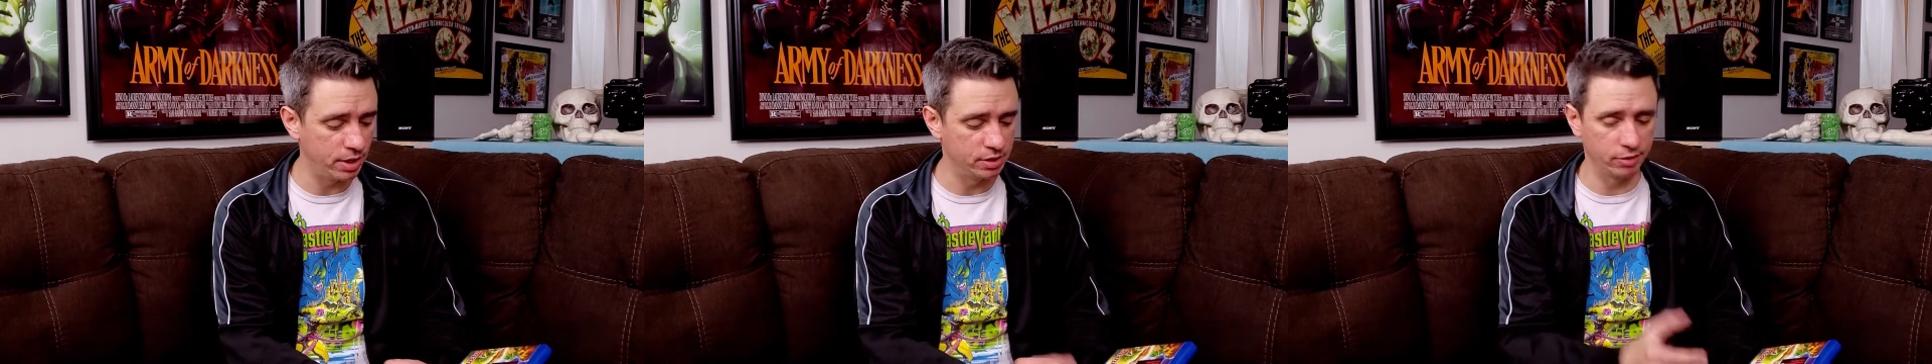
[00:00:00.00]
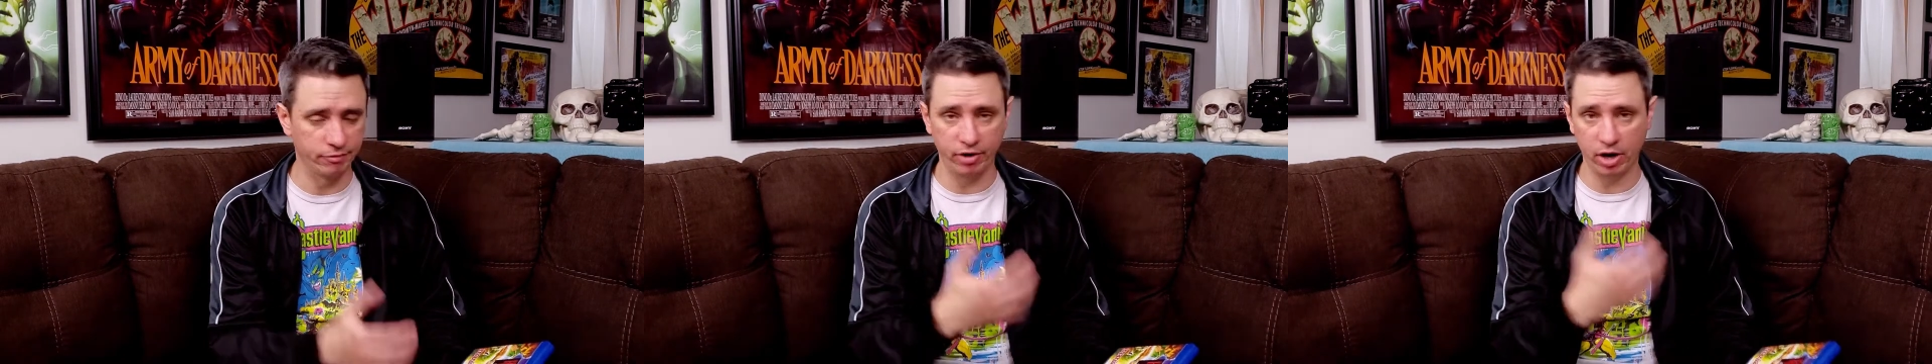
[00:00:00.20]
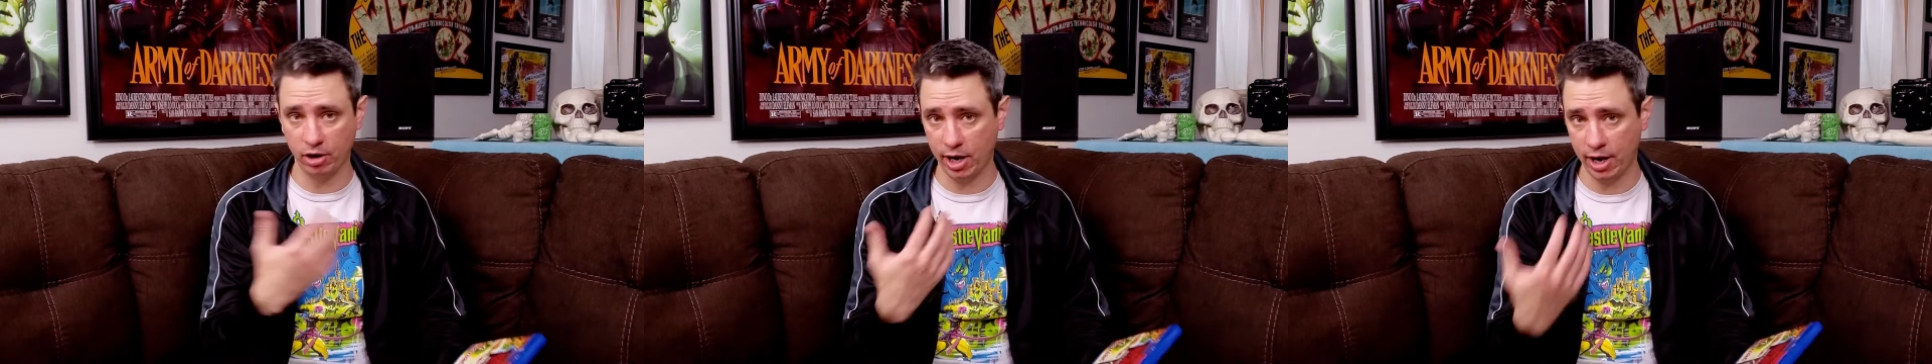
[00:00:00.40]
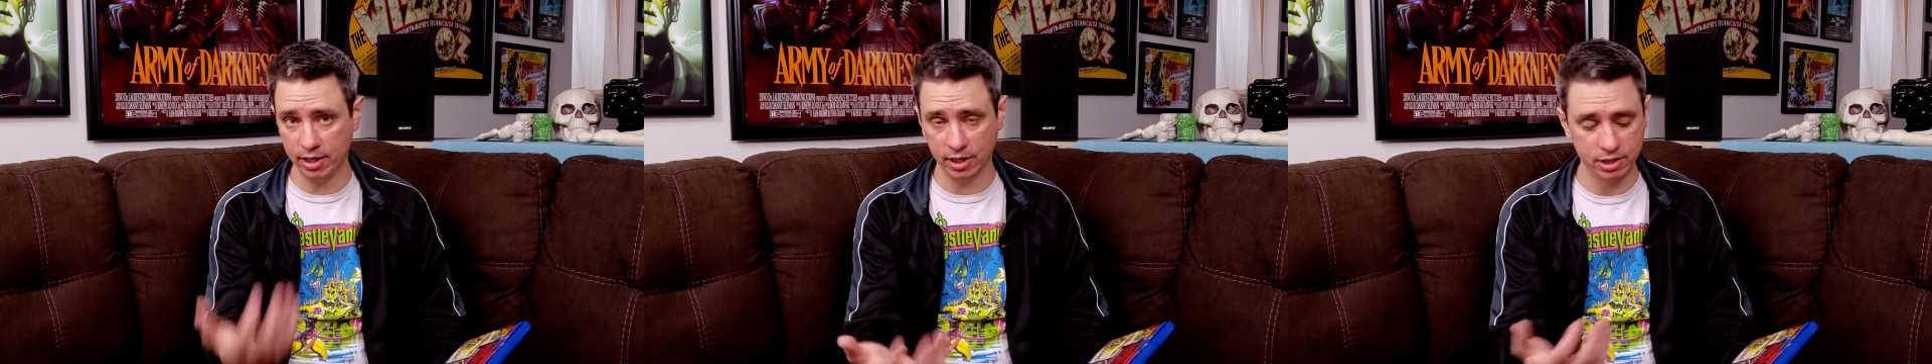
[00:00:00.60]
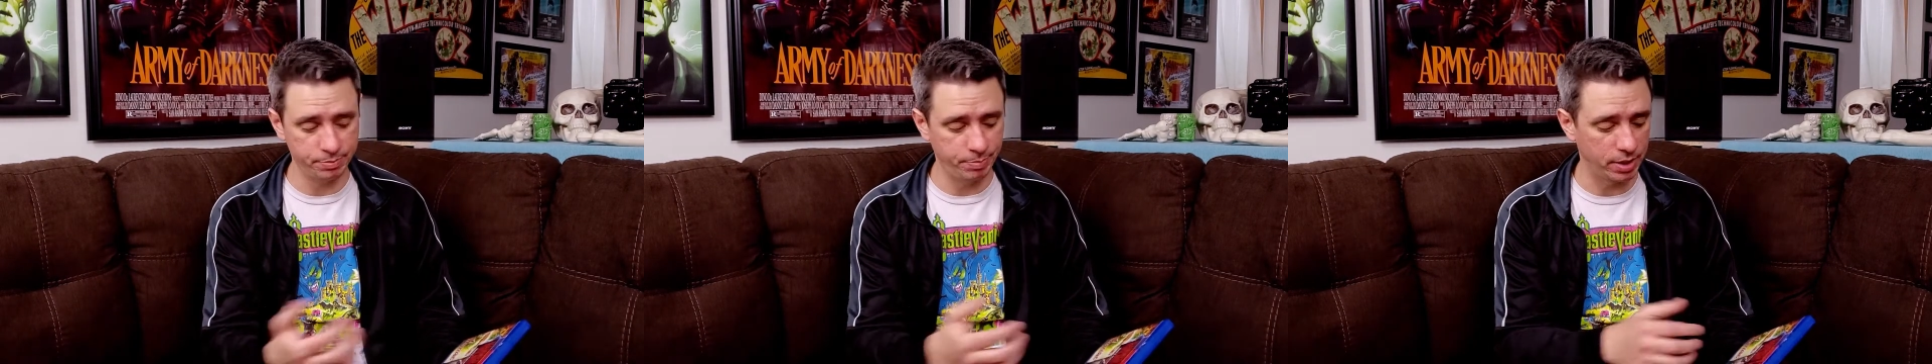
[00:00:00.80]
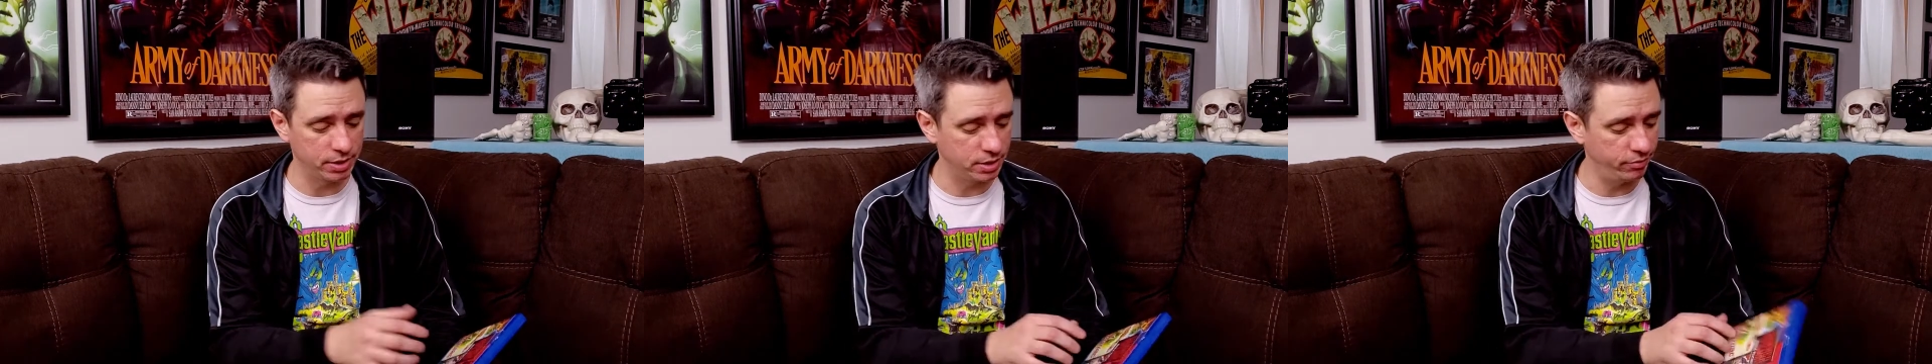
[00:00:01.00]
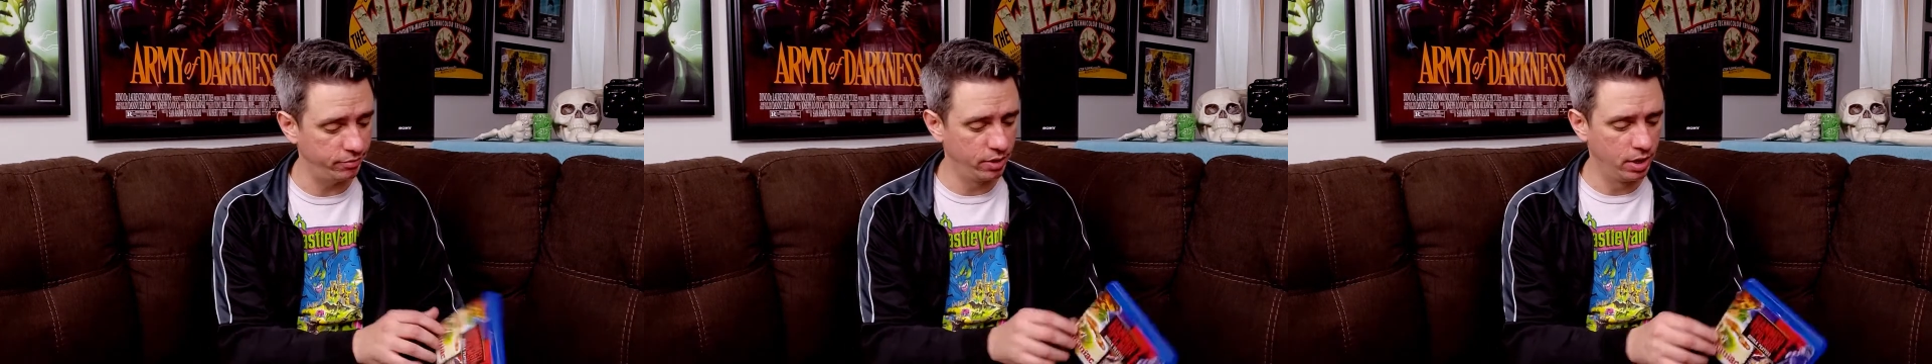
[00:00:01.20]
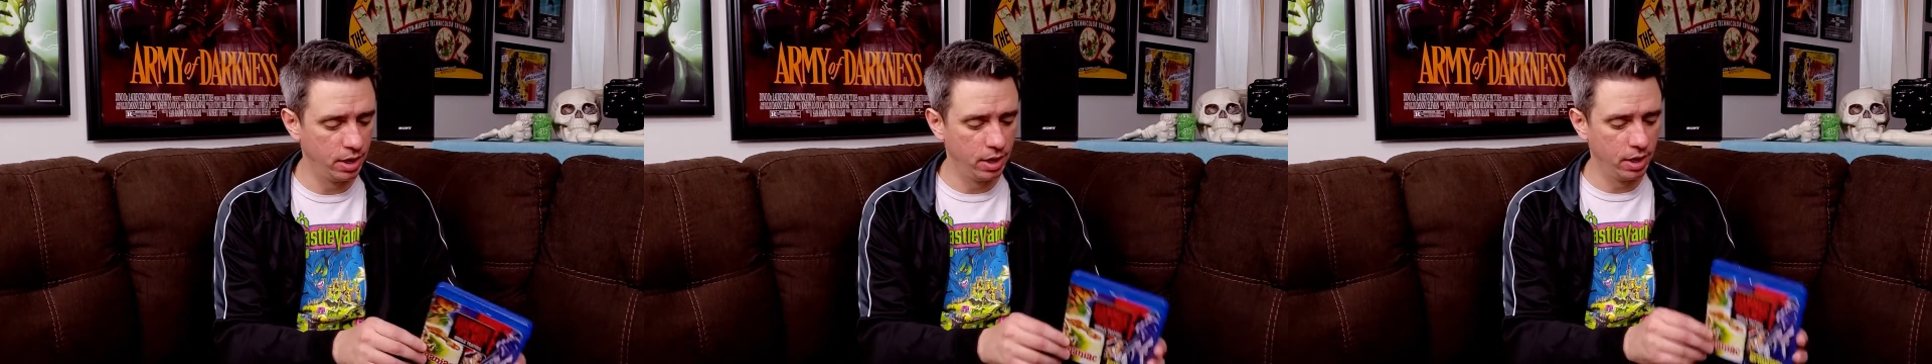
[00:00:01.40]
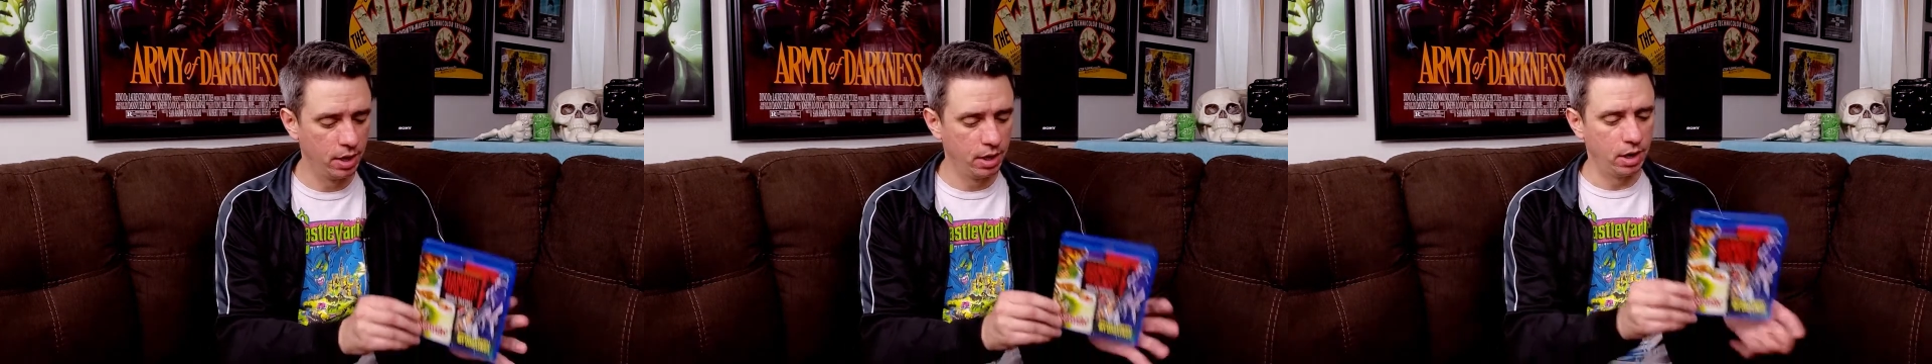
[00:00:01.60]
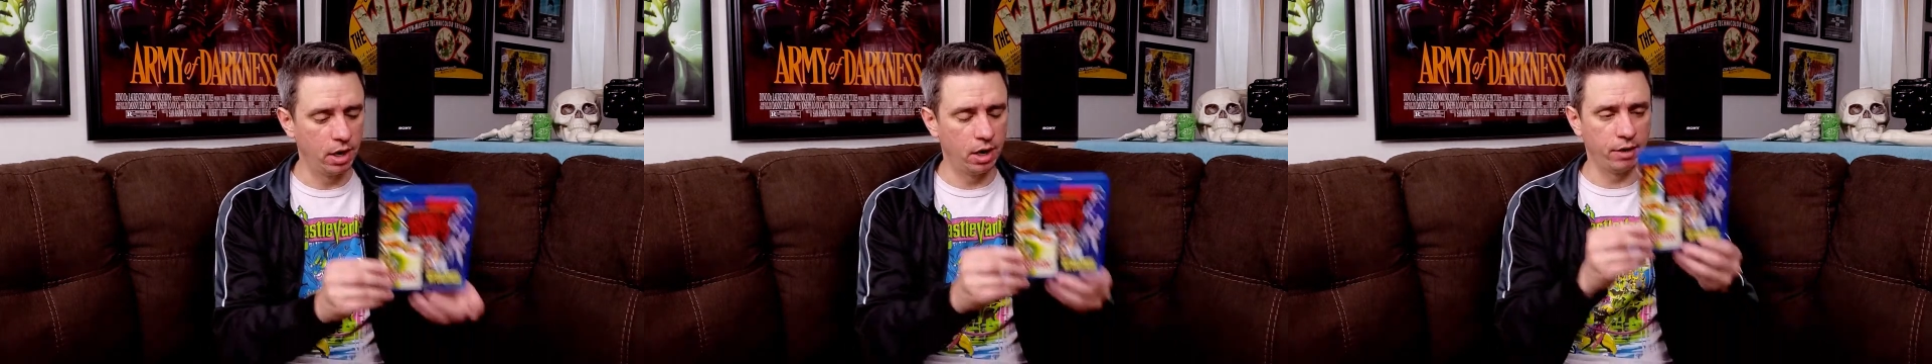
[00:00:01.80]
these are very inexpensive.
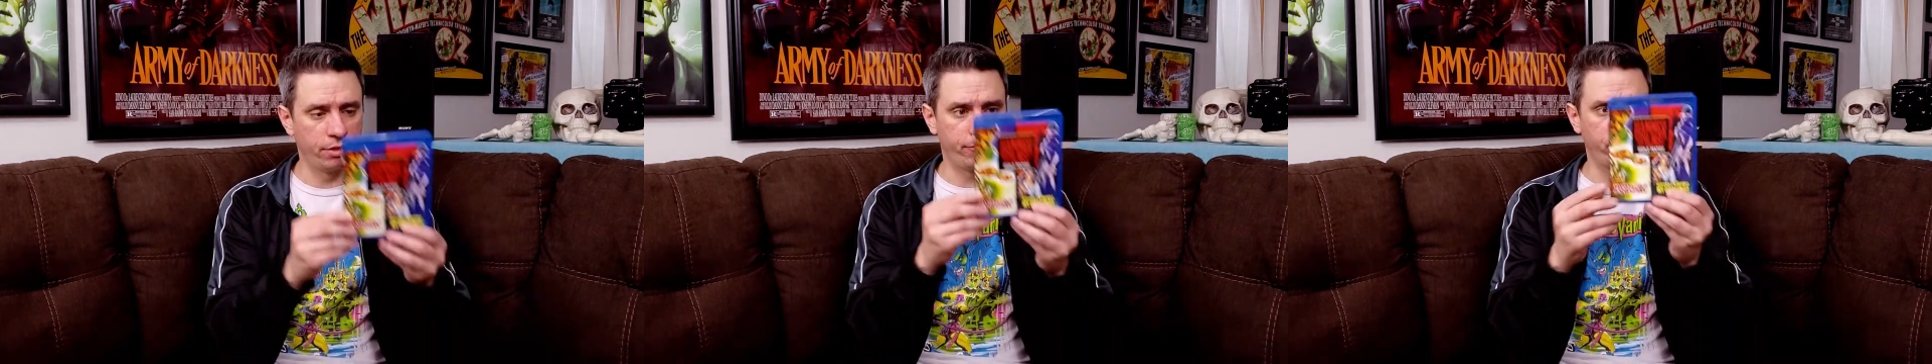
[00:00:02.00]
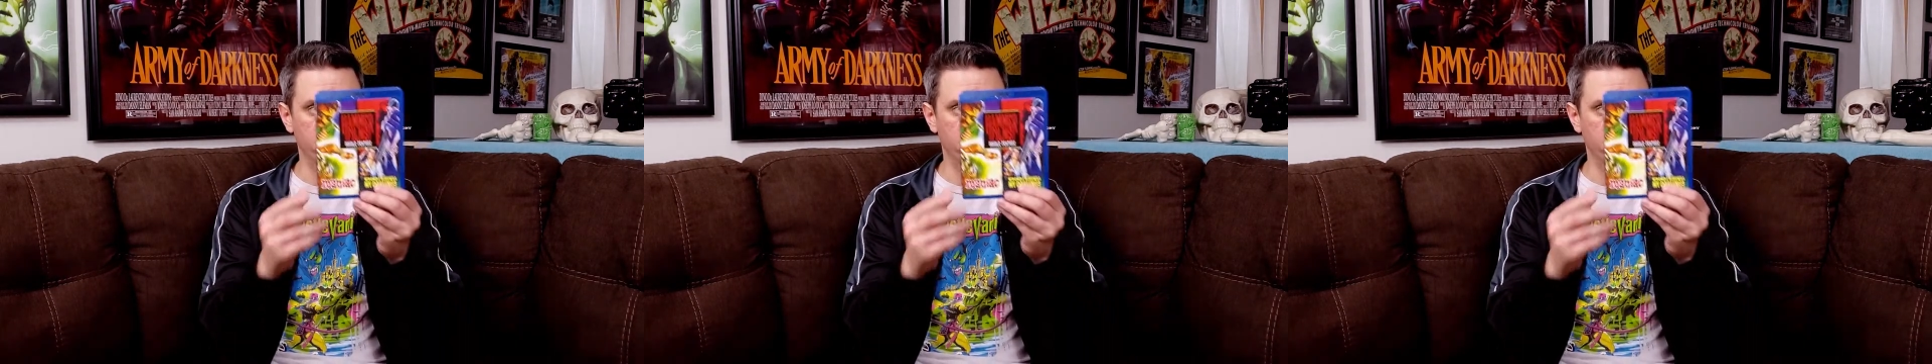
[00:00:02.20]
The